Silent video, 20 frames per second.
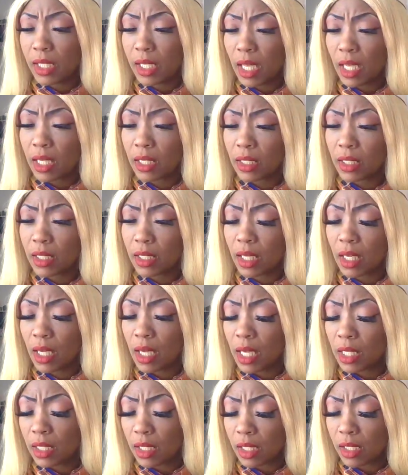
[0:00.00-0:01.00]
take a look
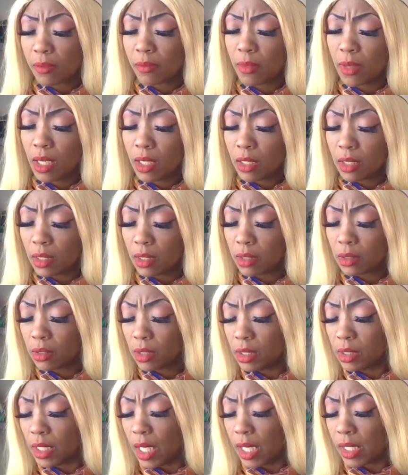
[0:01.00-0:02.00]
at this money.
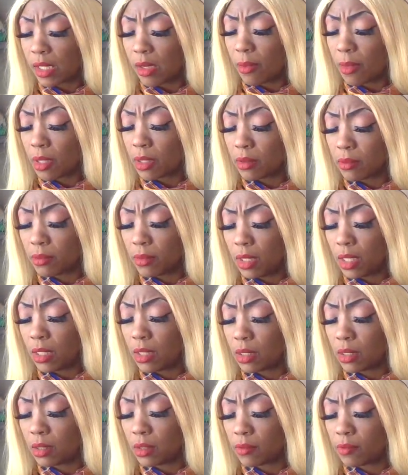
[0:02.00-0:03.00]
Let's ask about the
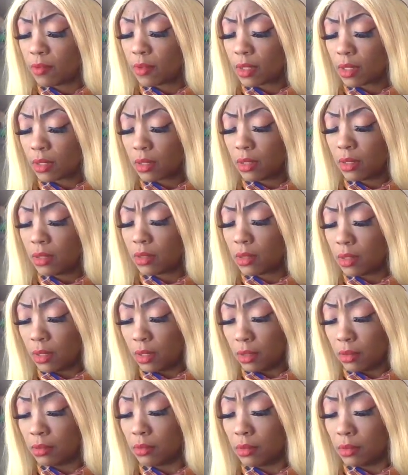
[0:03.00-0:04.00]
money for the good
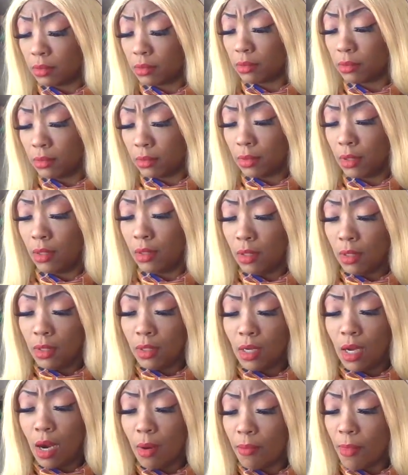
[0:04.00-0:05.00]
things.
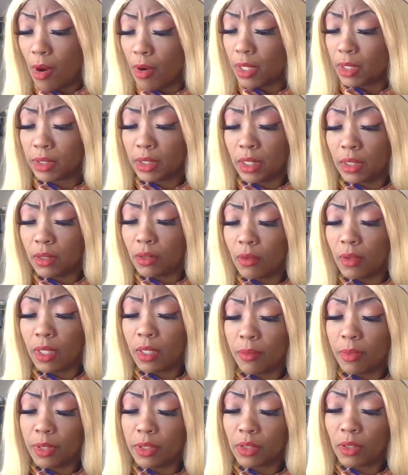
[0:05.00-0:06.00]
I'm already seeing the Queen
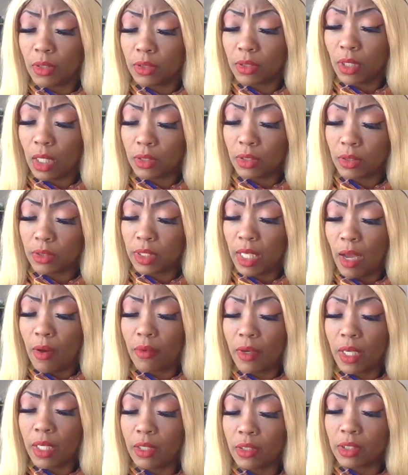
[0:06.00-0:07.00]
of Pentacles, also
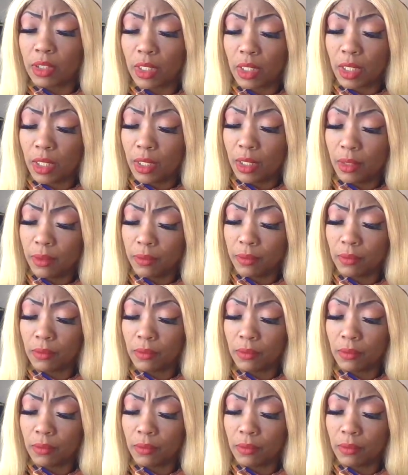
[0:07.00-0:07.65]
Tower energy here.